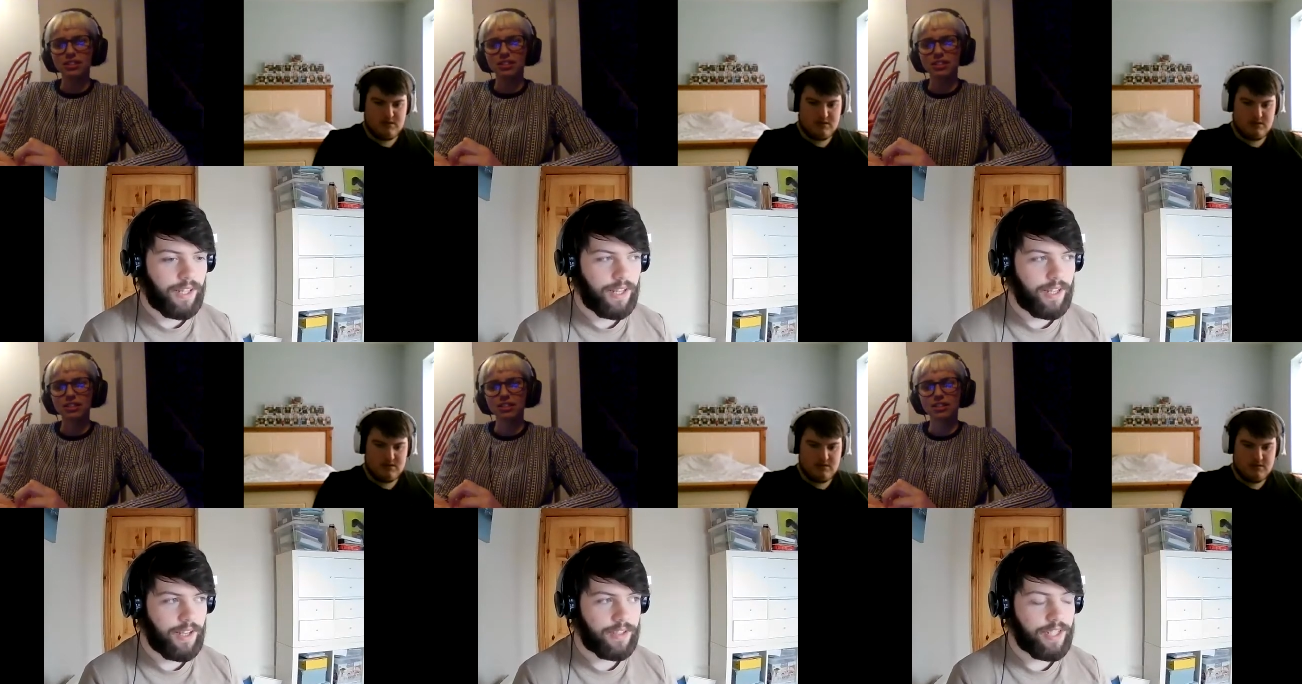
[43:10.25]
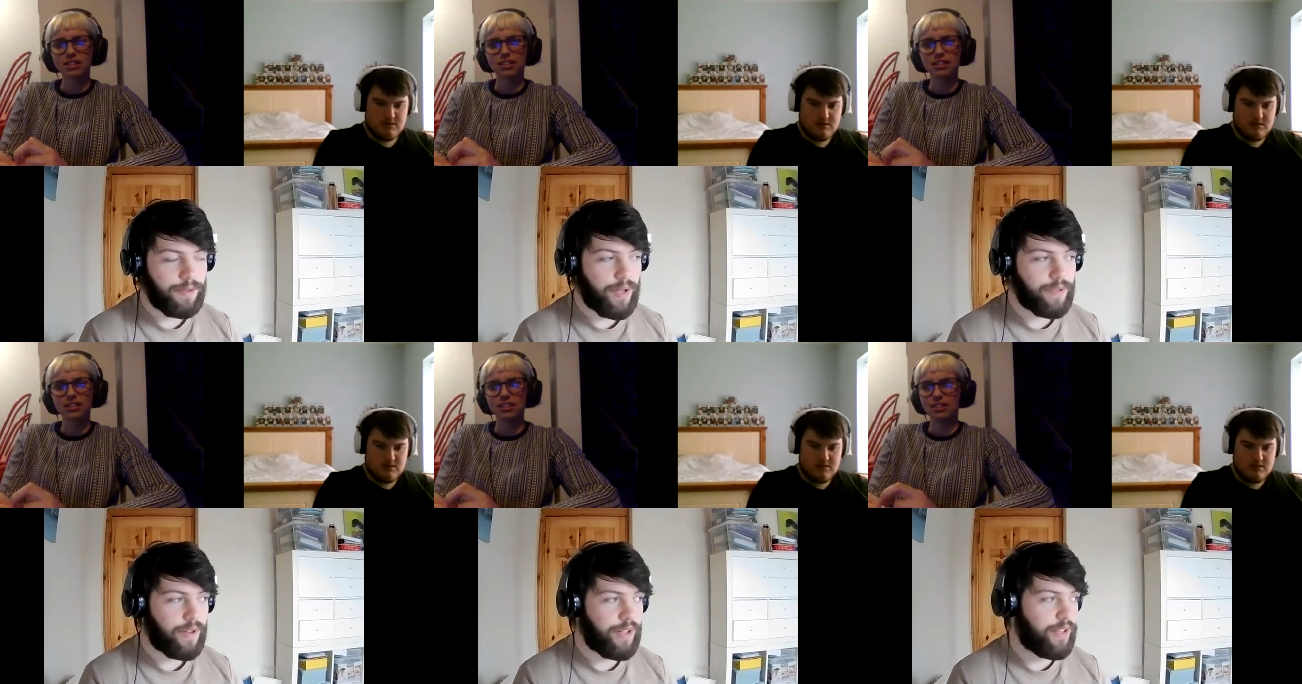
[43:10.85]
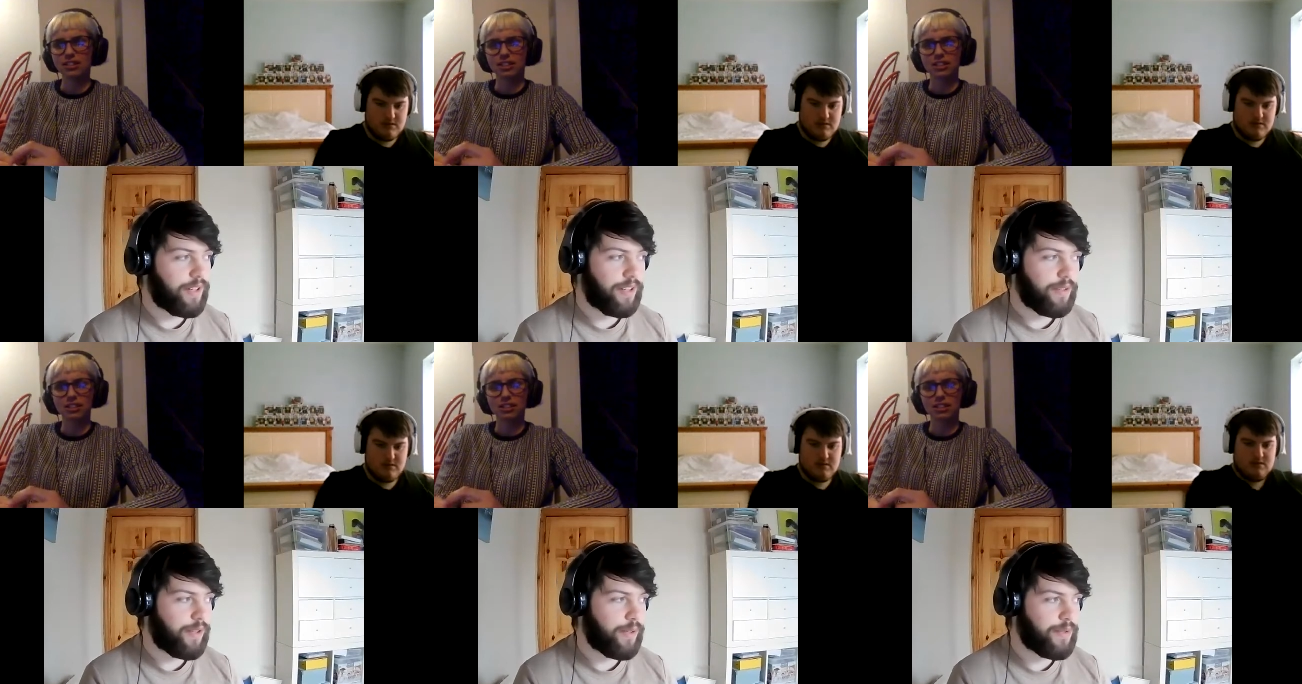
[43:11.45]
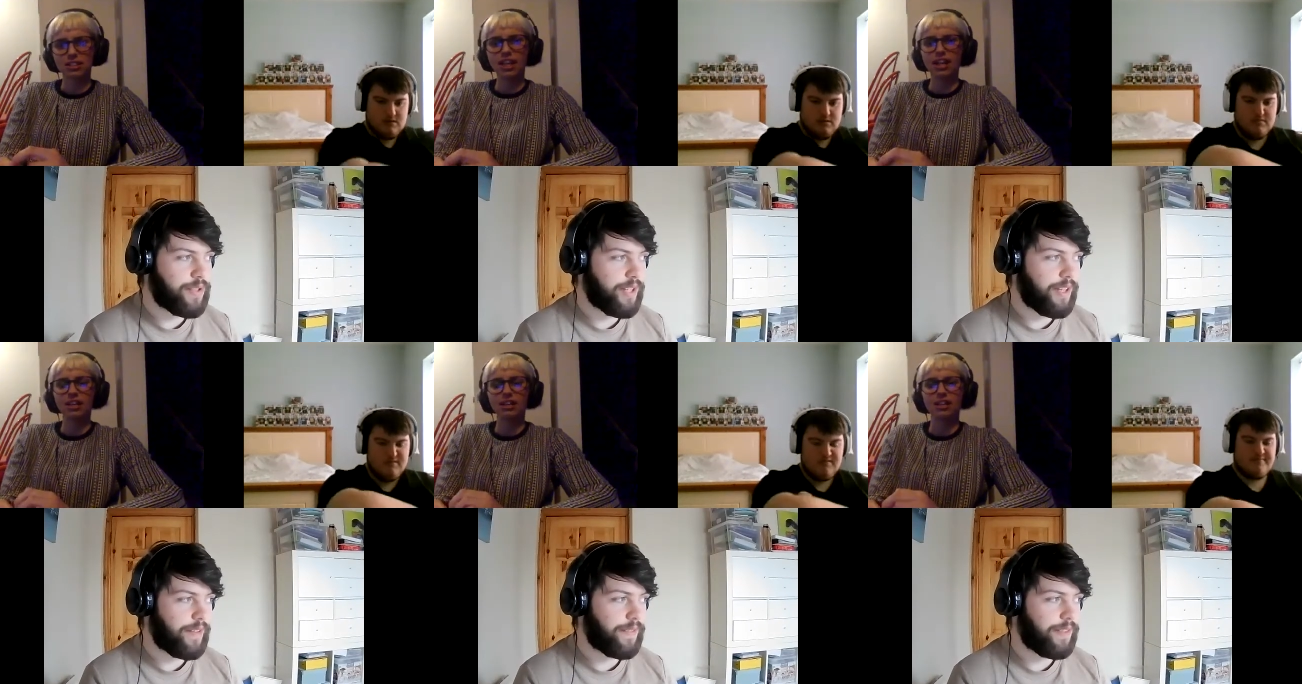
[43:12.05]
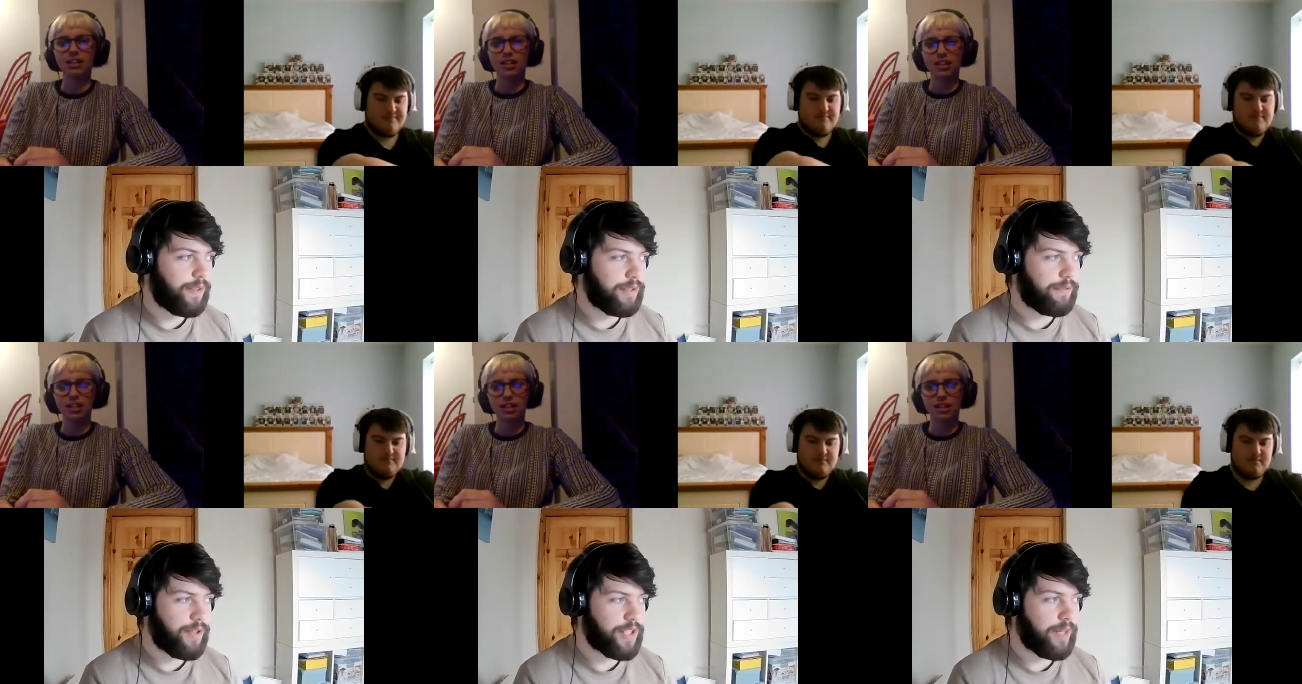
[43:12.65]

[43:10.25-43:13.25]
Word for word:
Speaker 1: I seen it when I was very young. It was the first time